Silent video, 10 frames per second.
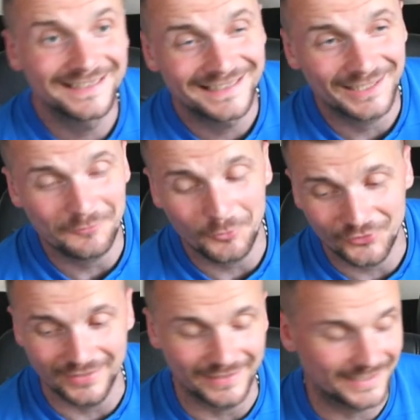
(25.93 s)
It
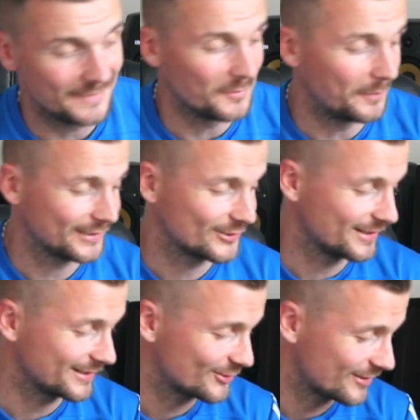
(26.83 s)
wasn't nicknamed the badger.
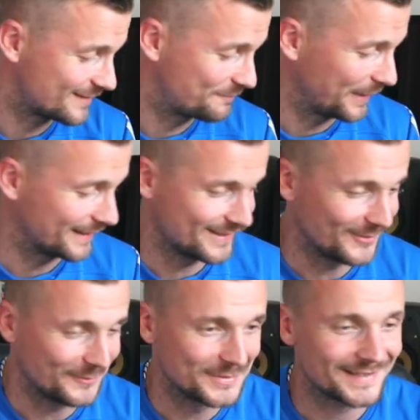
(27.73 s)
I just picked it
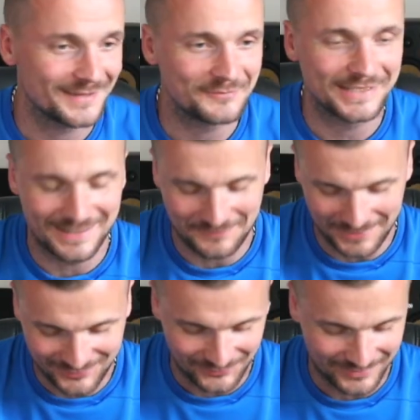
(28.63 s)
up and said, bring that
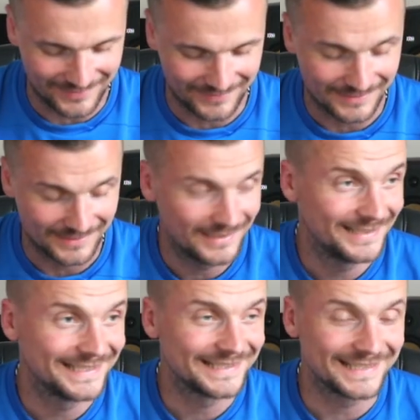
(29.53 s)
badger here. And
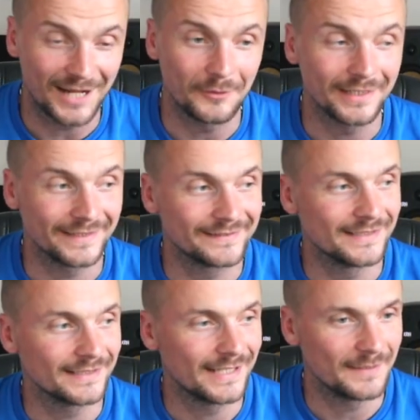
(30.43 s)
now it is
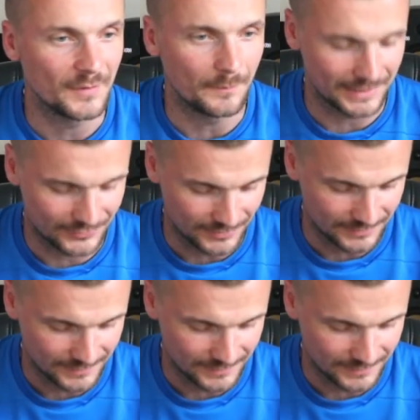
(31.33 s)
nicknamed the badger.